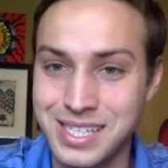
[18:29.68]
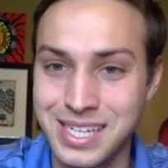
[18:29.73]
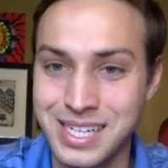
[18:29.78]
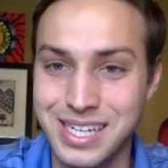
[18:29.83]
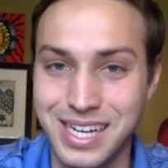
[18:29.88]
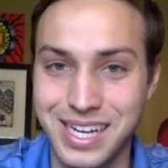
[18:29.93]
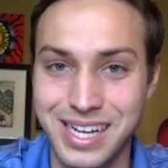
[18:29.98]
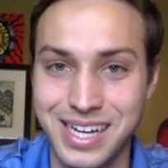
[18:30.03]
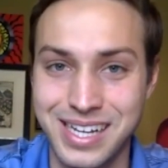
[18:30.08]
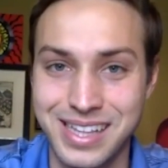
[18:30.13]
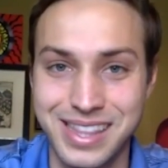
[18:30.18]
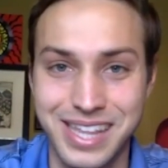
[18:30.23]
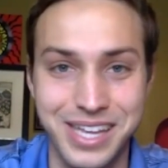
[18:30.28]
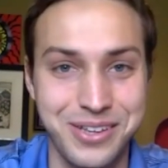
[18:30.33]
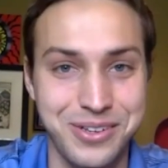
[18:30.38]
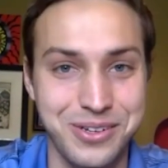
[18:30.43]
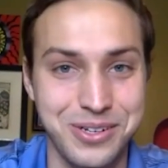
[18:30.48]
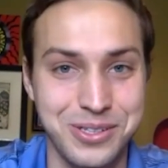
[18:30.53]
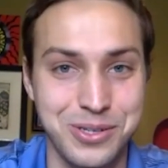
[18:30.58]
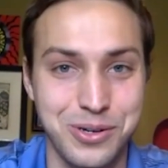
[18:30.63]
uh, thank
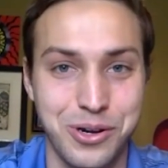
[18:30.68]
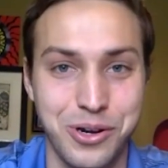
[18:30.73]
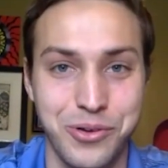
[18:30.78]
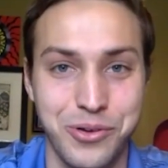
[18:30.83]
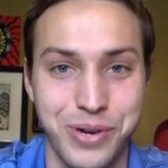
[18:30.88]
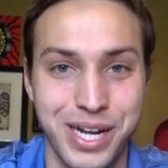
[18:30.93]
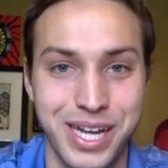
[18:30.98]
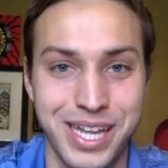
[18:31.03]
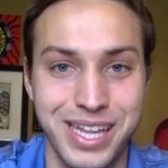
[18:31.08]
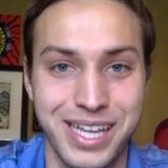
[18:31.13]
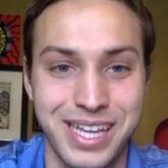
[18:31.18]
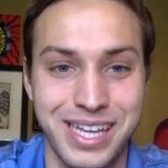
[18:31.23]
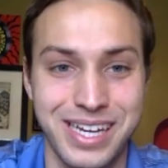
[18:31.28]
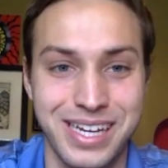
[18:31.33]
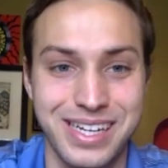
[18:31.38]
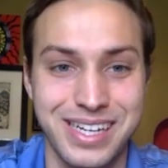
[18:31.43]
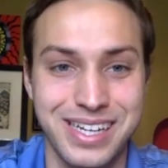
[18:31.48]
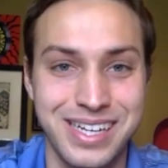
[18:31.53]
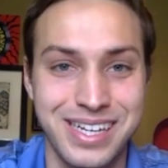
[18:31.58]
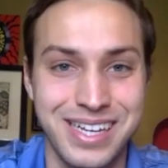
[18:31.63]
you to Tony Reali, and
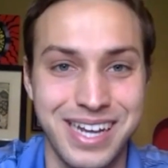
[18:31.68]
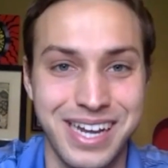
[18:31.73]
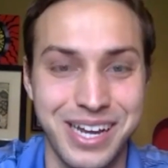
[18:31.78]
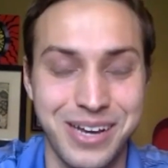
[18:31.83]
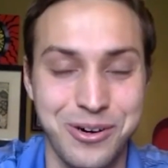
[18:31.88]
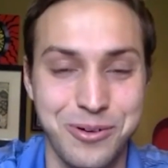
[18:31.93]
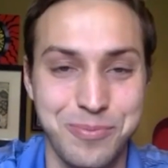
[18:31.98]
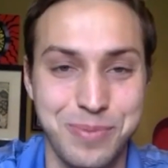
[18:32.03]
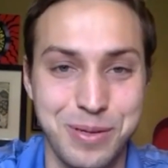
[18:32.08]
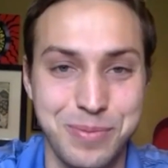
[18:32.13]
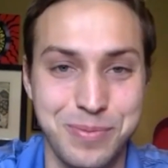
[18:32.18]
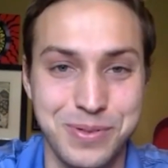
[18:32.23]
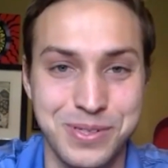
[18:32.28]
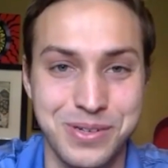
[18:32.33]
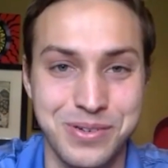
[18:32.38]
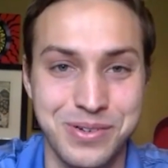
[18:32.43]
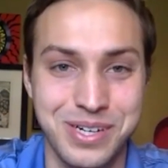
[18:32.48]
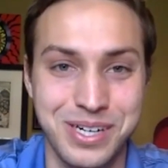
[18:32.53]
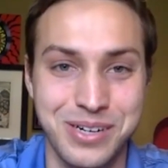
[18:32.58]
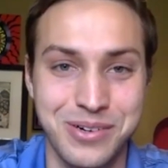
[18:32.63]
and I hope people
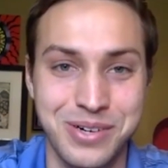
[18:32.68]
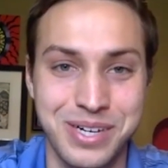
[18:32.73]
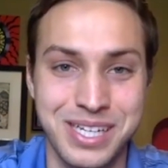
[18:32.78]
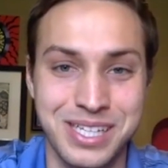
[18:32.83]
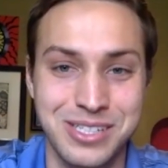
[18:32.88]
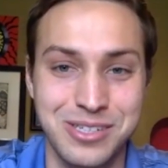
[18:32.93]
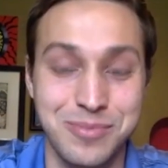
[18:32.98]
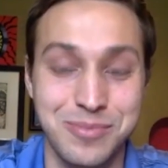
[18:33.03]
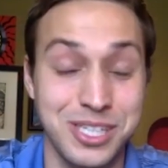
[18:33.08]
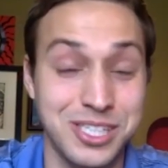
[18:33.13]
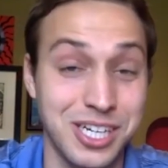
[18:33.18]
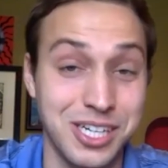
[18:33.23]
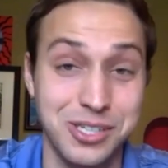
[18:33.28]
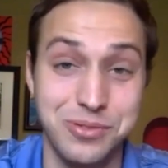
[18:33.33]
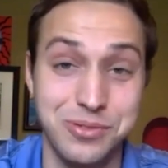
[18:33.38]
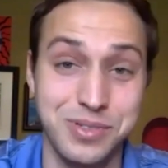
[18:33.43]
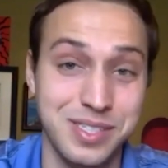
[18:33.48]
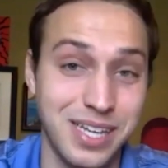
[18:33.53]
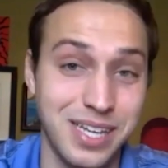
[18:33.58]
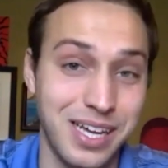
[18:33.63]
don't annoy it too much. I do
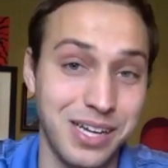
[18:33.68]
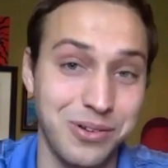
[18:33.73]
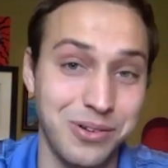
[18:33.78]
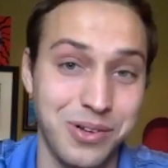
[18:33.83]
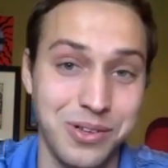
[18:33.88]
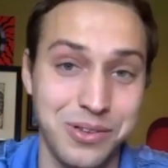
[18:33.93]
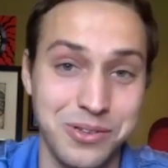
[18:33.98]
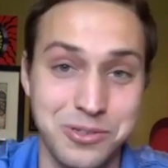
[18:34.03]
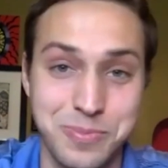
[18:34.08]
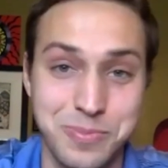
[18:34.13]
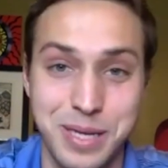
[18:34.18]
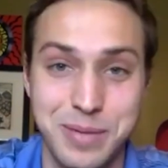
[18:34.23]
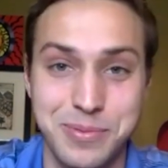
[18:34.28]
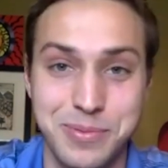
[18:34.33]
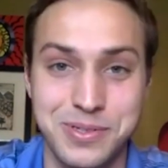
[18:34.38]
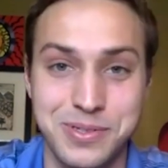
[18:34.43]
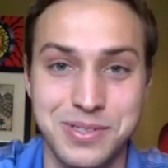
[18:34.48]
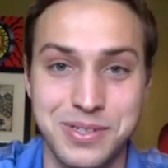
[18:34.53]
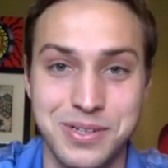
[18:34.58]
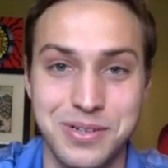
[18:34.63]
recycle all those
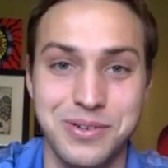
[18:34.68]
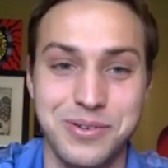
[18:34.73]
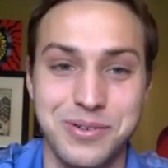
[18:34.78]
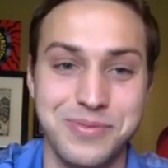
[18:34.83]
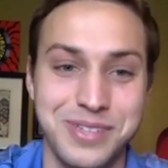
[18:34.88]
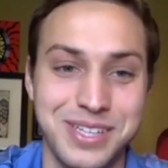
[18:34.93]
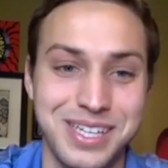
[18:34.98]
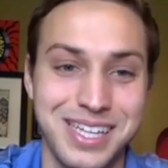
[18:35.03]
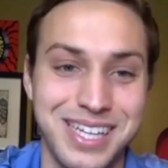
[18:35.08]
papers, so hopefully